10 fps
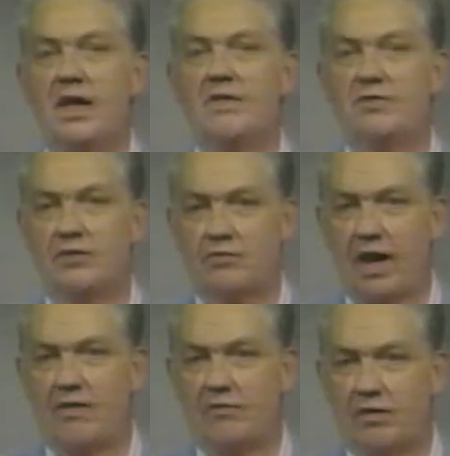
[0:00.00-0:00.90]
If the
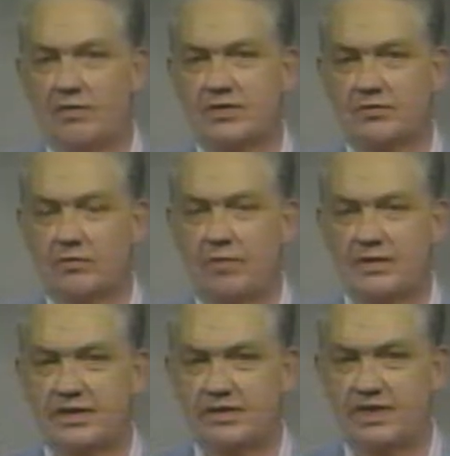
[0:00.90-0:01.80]
driver of a school
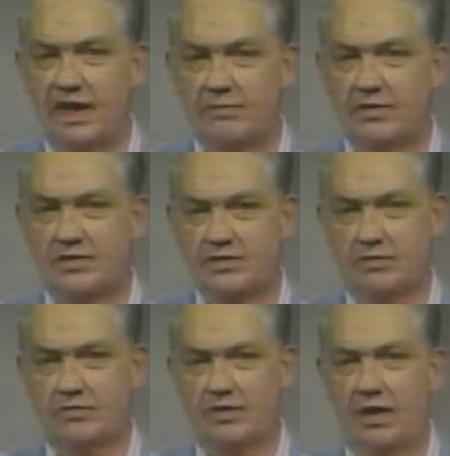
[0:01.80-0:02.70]
bus is named in the
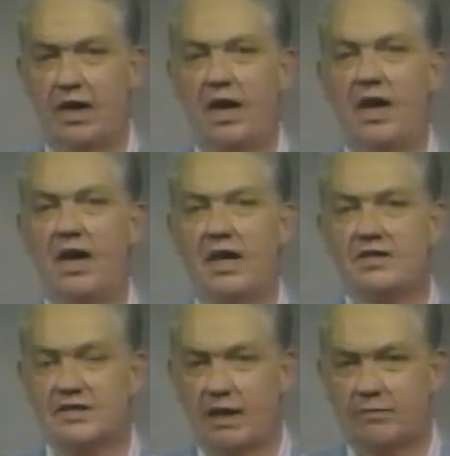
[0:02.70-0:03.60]
suit,
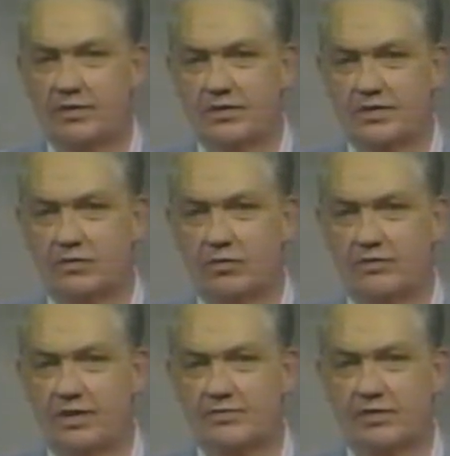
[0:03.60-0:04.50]
it's up to the school
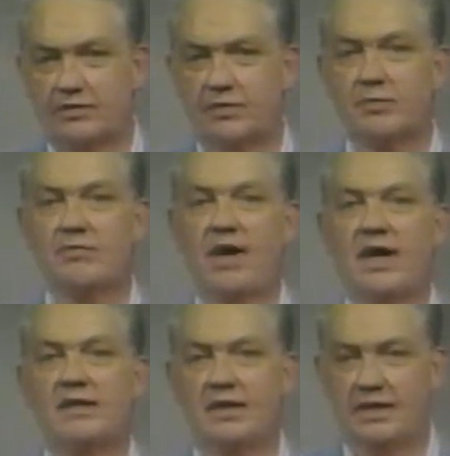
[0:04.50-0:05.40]
district to
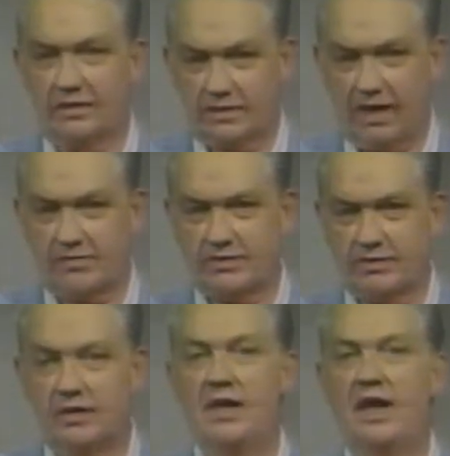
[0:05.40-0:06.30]
provide legal
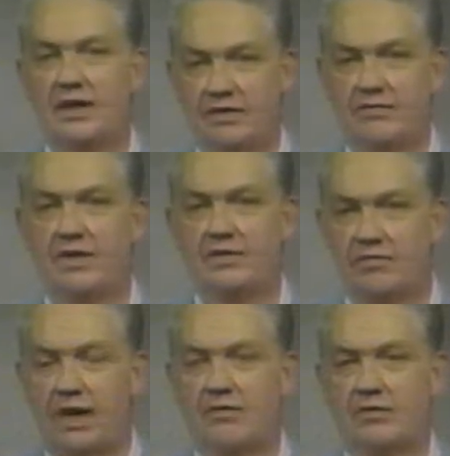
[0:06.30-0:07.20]
counsel and defend the
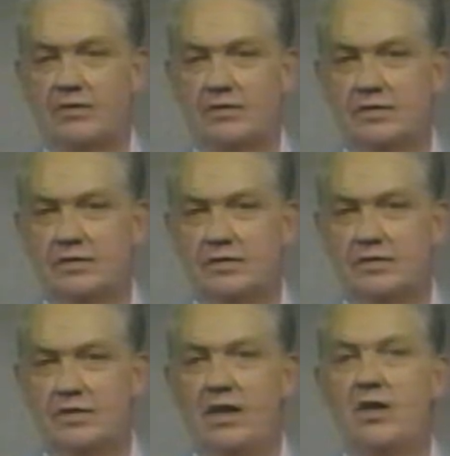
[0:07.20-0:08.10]
driver.
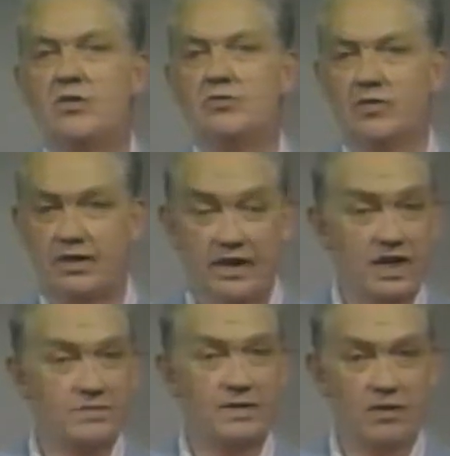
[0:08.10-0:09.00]
Should the
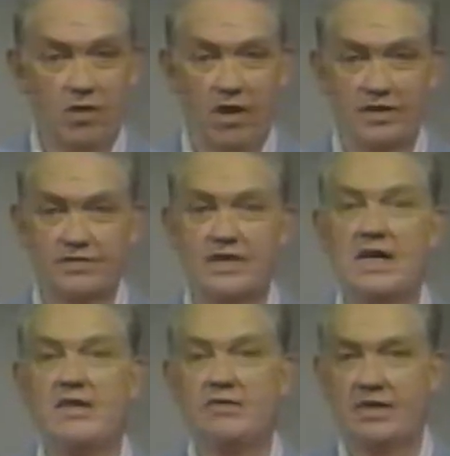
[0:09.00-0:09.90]
case be lost,
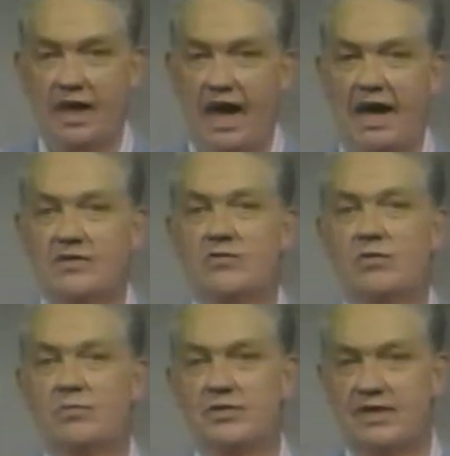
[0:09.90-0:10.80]
the act
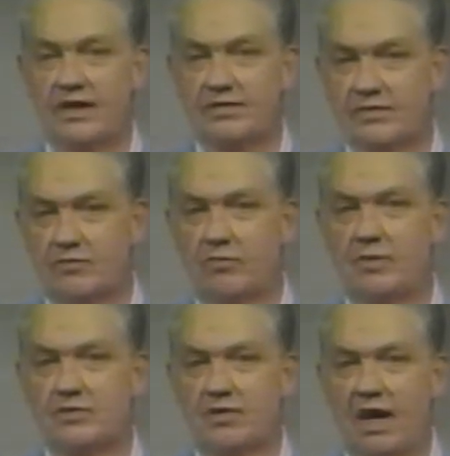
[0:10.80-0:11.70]
could protect the school
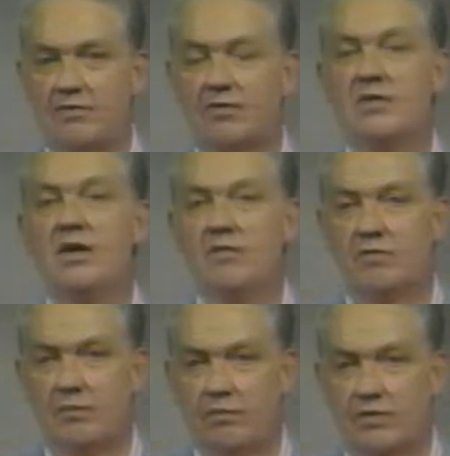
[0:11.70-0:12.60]
bus driver
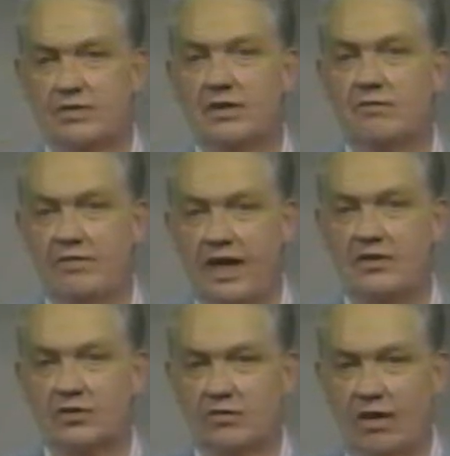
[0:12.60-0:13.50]
from personal
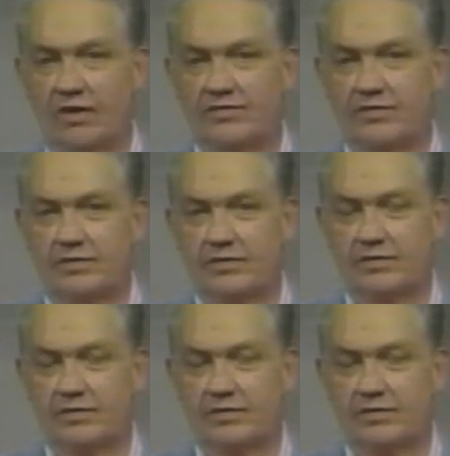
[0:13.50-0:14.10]
financial loss.